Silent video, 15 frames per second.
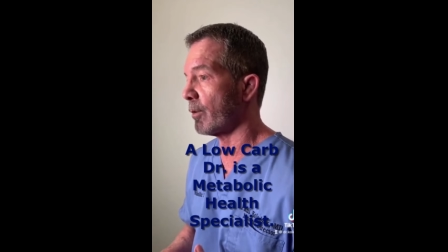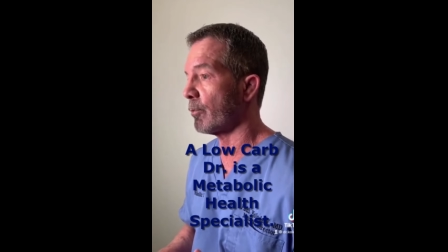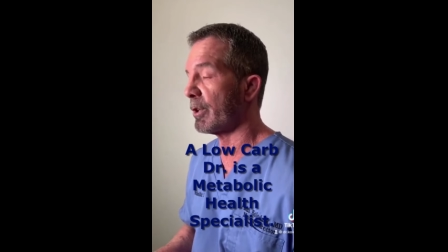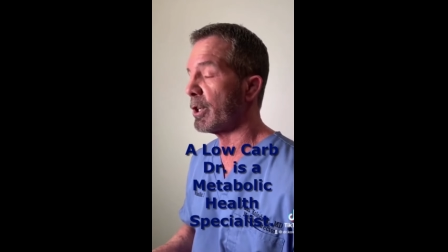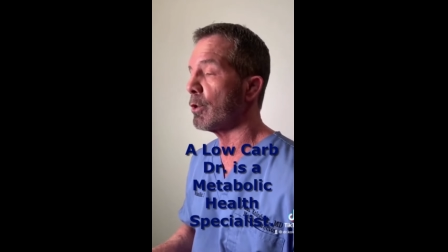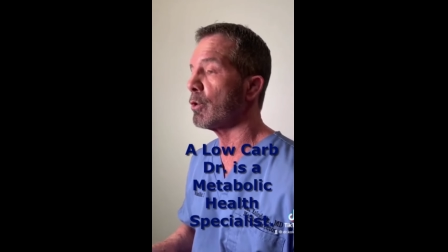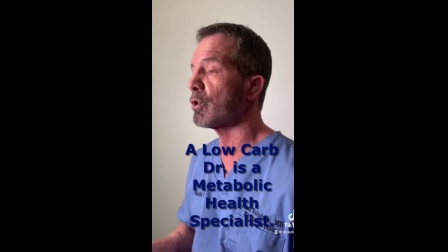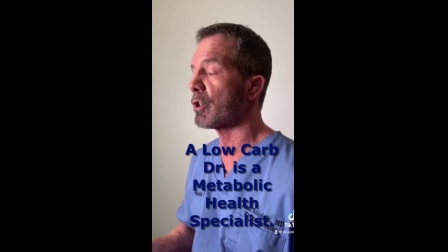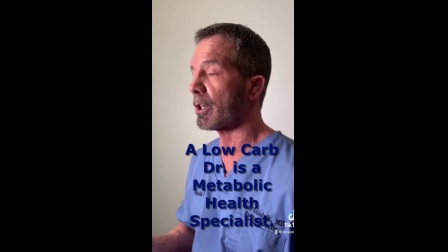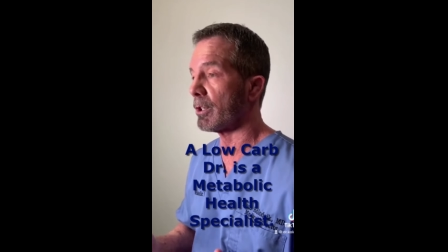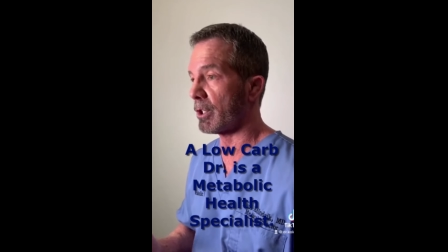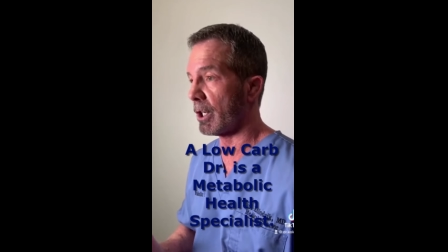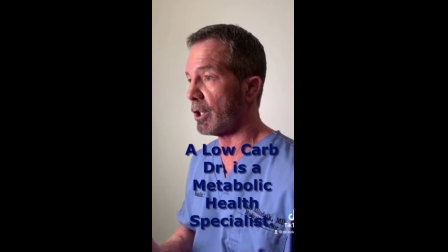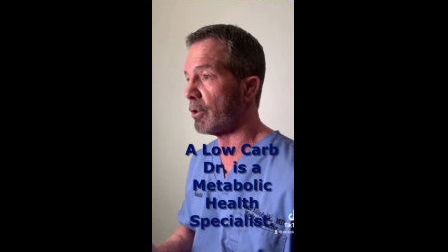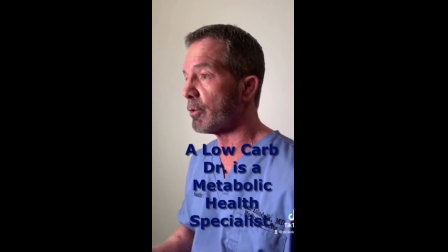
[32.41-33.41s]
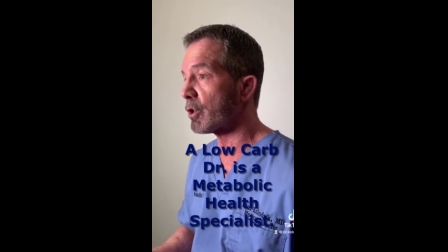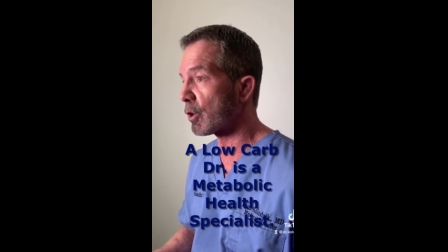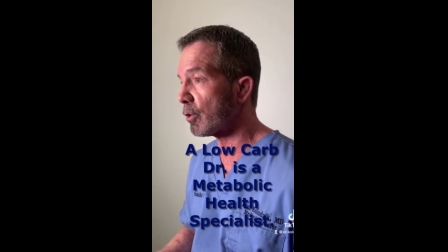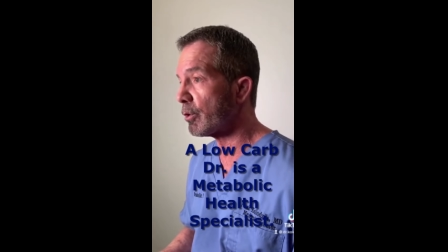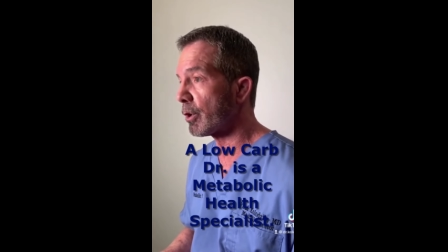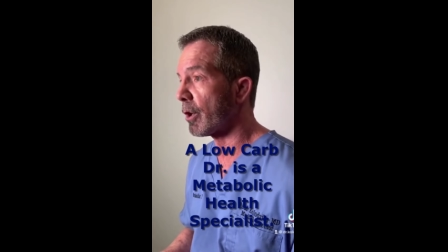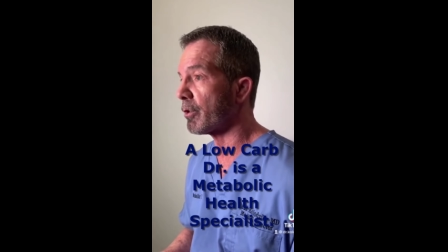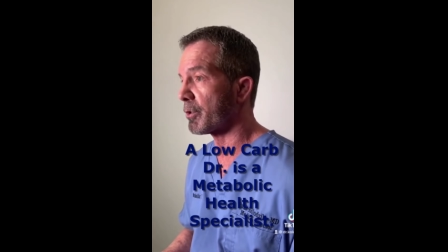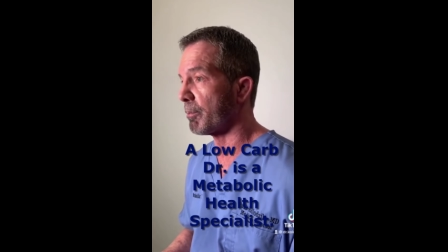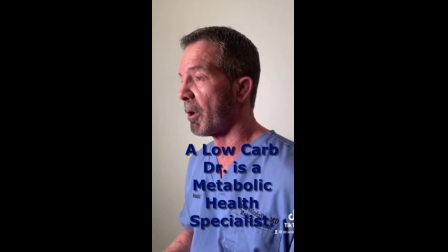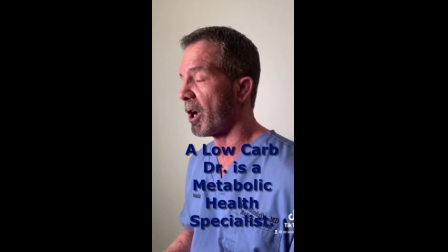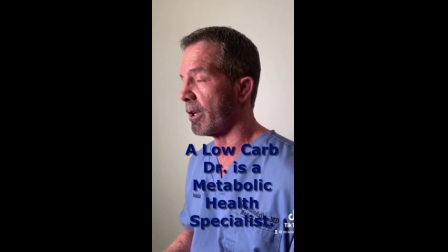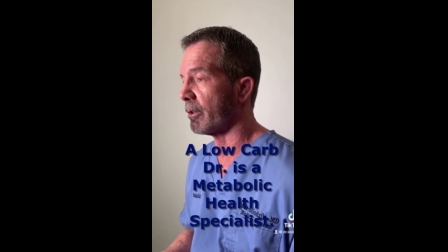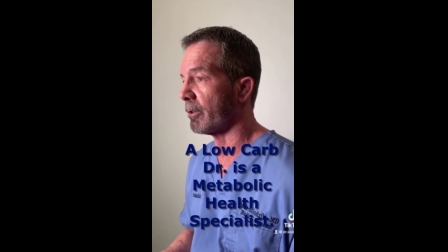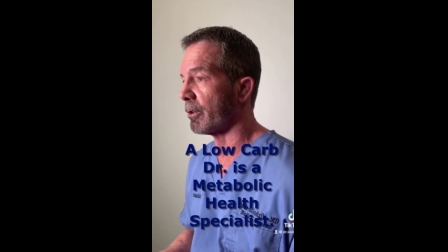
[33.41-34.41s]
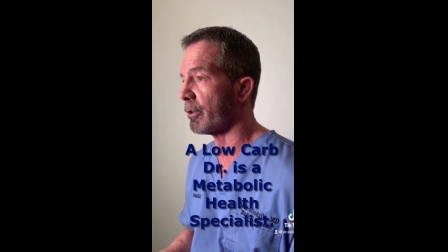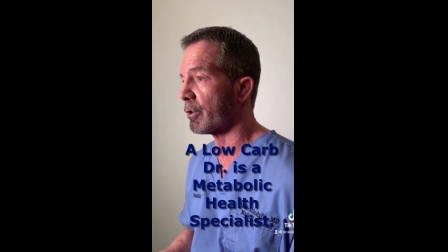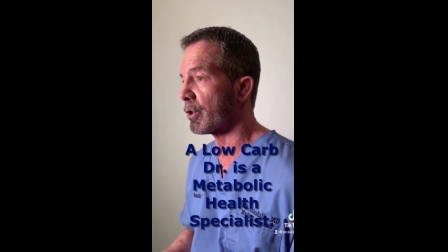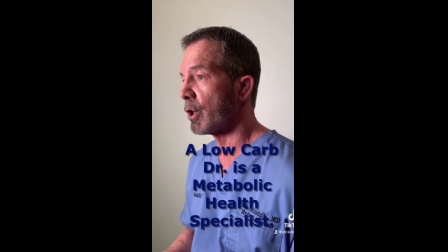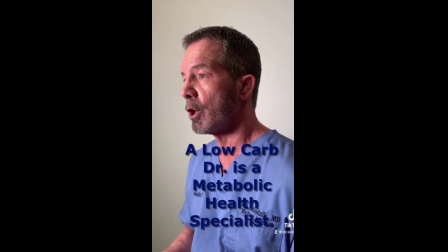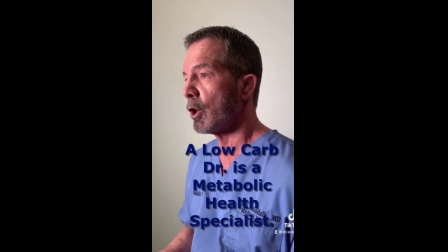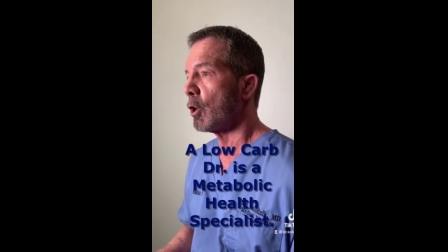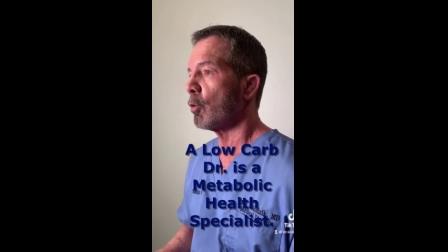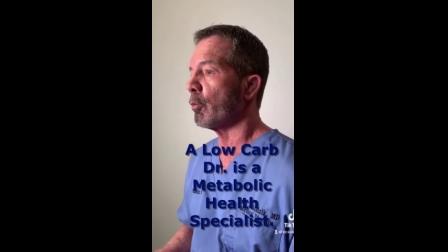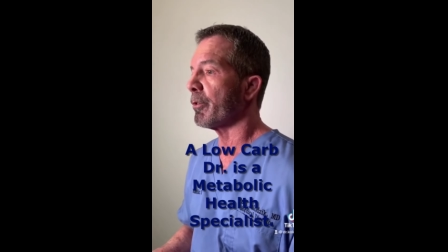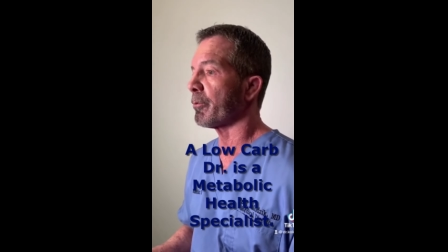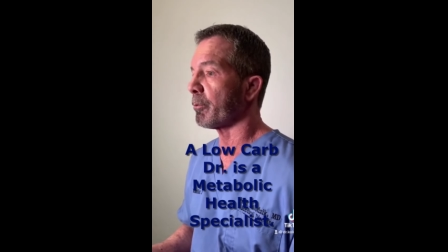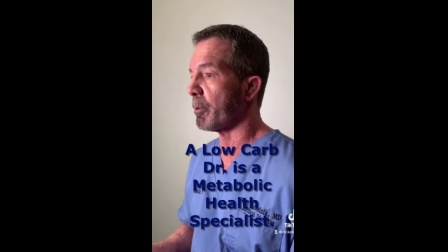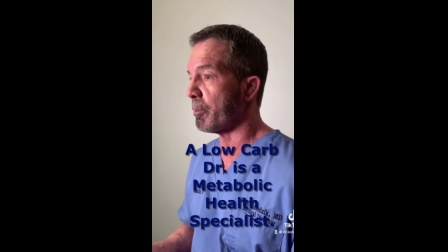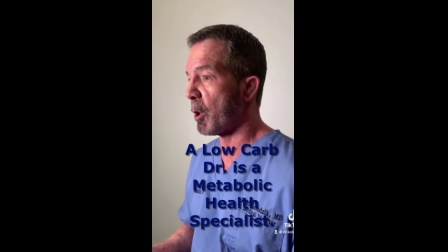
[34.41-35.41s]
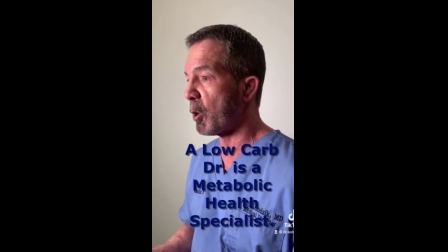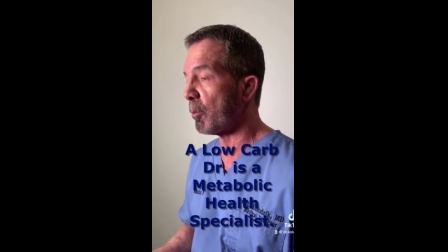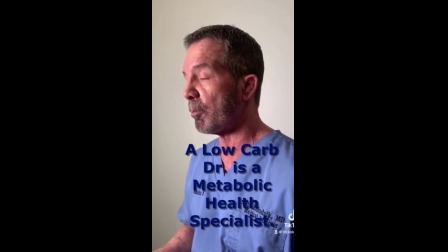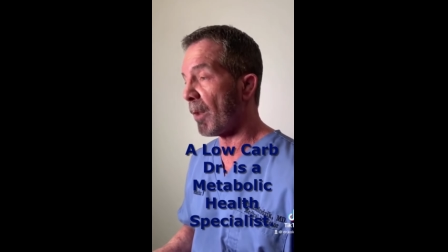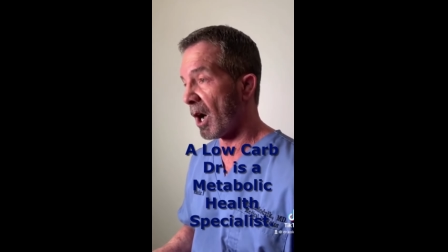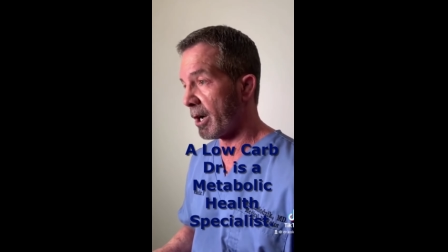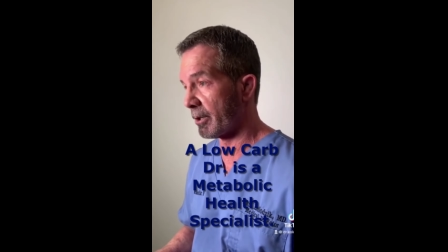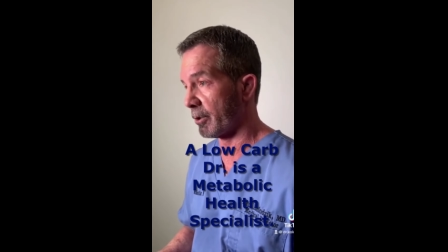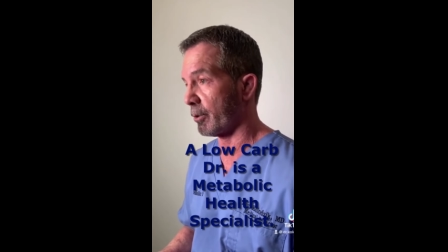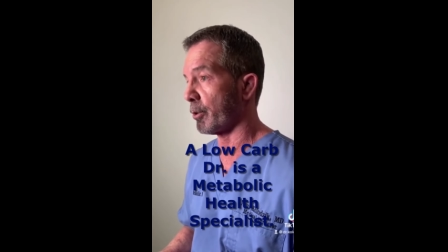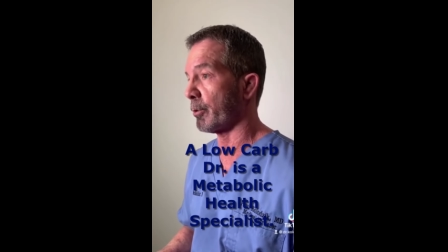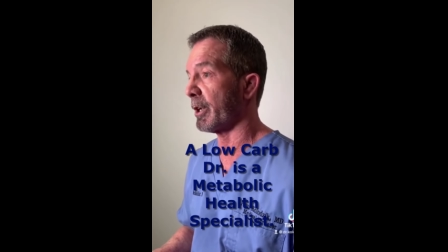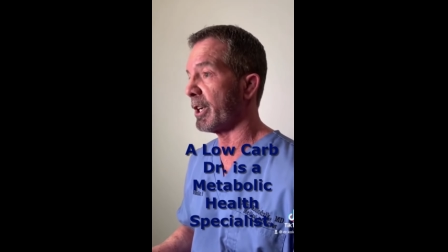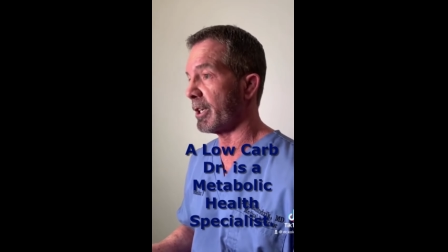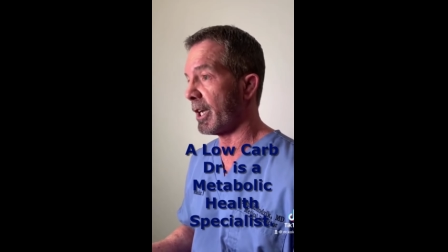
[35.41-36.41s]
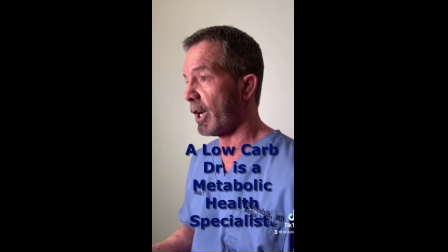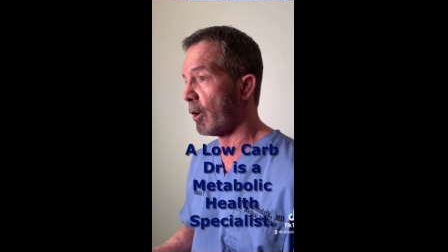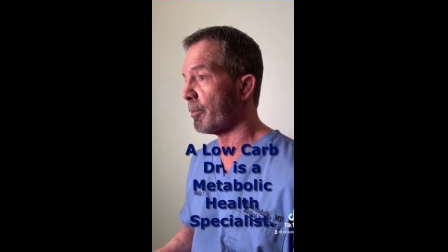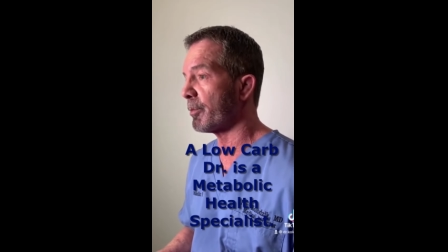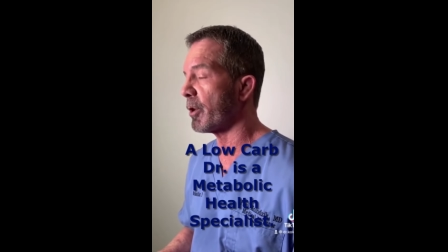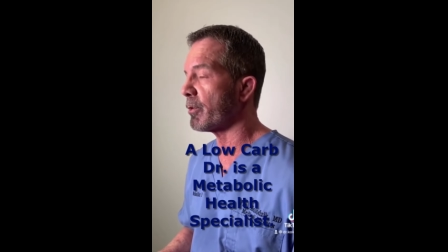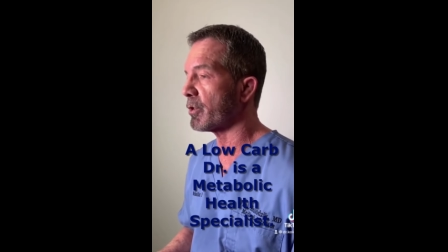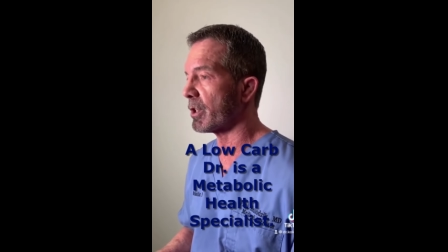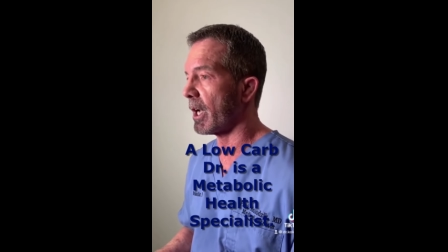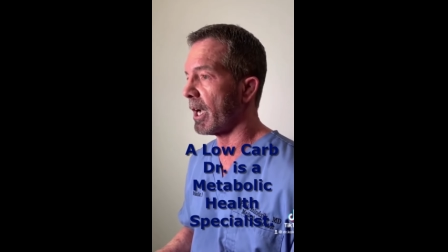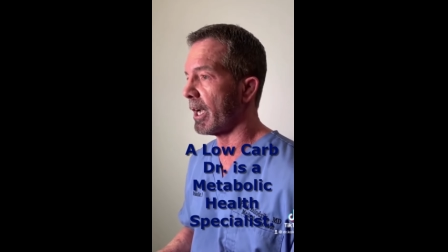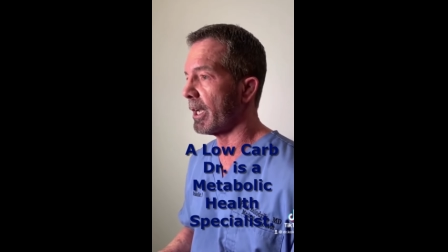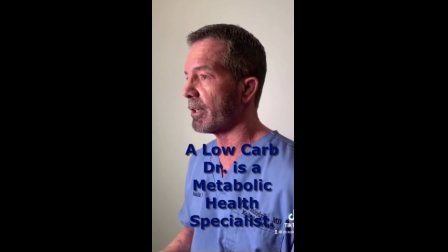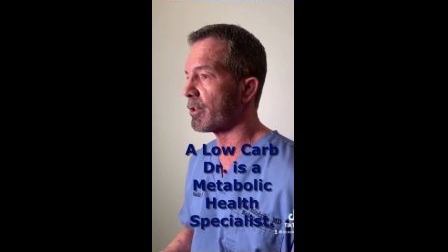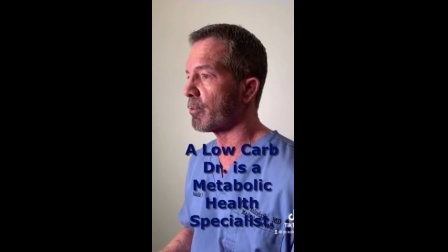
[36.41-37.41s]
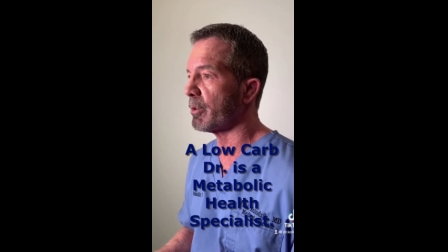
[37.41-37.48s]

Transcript: We use continuous glucose monitors with remote monitoring to help those diets.